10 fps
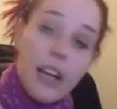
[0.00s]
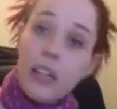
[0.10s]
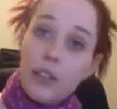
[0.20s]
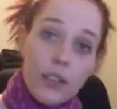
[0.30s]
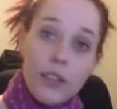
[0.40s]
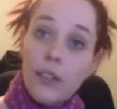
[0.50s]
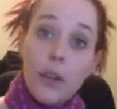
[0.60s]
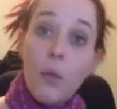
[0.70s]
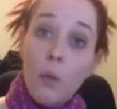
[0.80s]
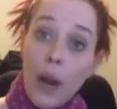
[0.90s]
and you're just
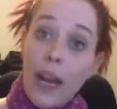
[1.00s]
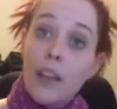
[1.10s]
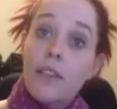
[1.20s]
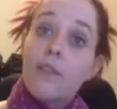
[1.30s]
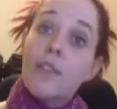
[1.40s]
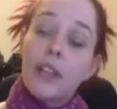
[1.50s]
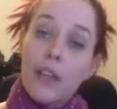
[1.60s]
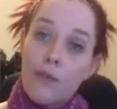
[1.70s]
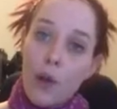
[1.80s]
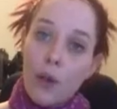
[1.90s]
going to wait for the
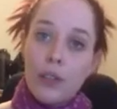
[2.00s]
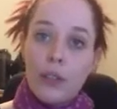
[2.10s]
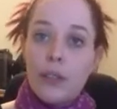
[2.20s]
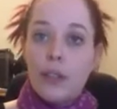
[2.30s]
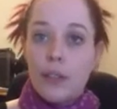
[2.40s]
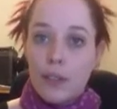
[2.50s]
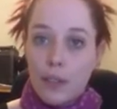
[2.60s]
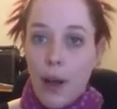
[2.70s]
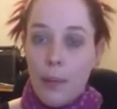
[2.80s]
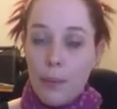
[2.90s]
convulsions to
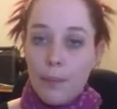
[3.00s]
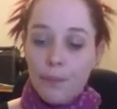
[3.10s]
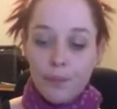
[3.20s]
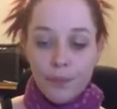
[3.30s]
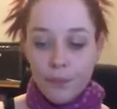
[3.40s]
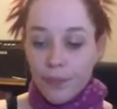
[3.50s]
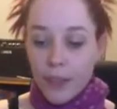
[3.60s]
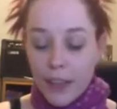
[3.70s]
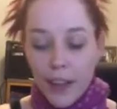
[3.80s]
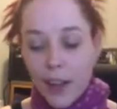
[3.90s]
stop.
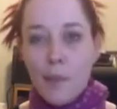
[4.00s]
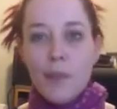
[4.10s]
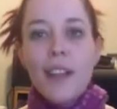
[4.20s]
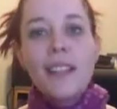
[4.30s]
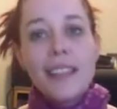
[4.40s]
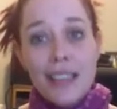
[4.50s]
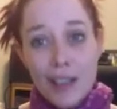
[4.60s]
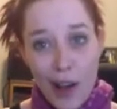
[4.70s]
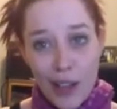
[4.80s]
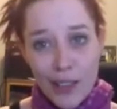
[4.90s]
A couple things
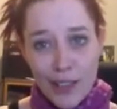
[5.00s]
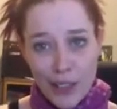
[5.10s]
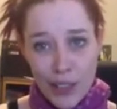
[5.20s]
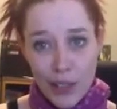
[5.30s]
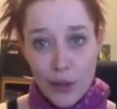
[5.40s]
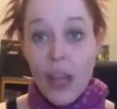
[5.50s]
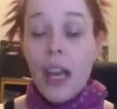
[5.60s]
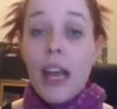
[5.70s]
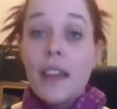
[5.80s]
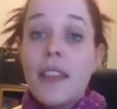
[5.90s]
not to do,
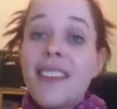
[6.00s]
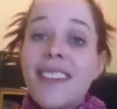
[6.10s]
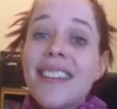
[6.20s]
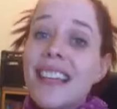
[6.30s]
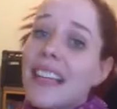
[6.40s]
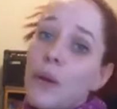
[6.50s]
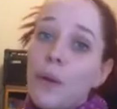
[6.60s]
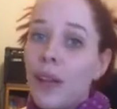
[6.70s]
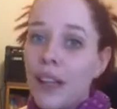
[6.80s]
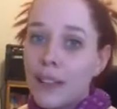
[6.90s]
and this is
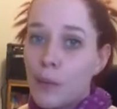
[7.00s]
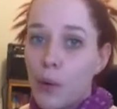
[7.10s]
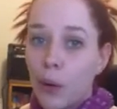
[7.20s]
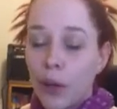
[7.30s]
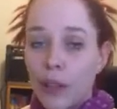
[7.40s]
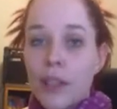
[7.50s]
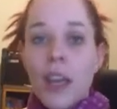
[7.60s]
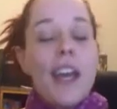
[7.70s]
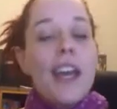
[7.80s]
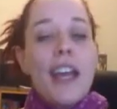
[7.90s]
equally as important.
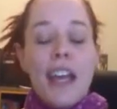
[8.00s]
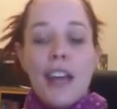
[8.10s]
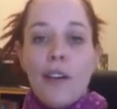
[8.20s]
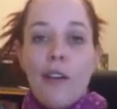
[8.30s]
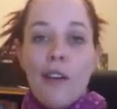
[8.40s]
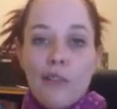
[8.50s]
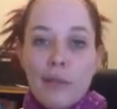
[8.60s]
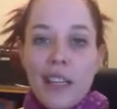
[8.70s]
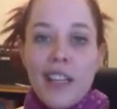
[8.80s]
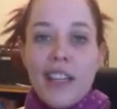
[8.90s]
In all of
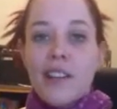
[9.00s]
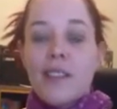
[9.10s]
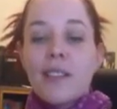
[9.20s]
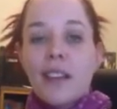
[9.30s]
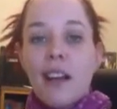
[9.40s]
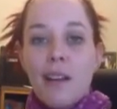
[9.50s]
my years